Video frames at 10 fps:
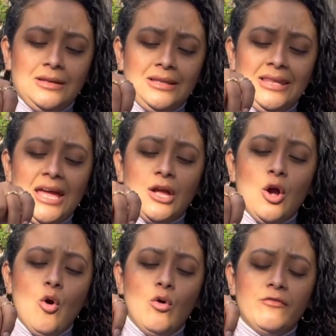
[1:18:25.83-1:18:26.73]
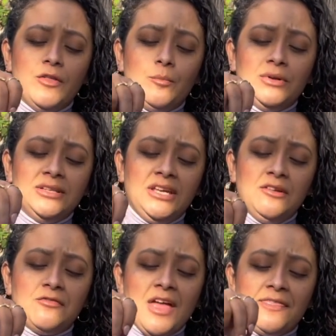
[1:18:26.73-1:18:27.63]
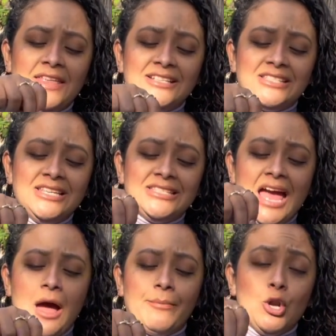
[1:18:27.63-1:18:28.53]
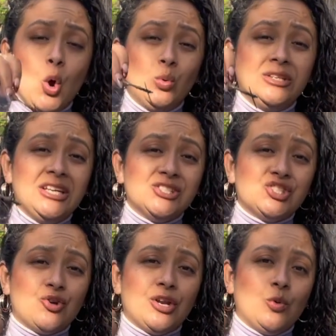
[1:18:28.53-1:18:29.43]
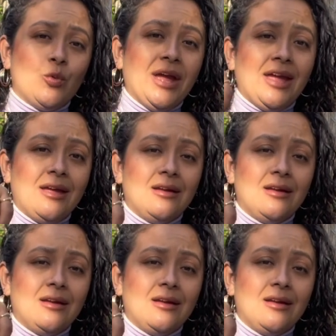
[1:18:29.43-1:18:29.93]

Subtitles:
Let go of the belief that things need to happen only a certain way.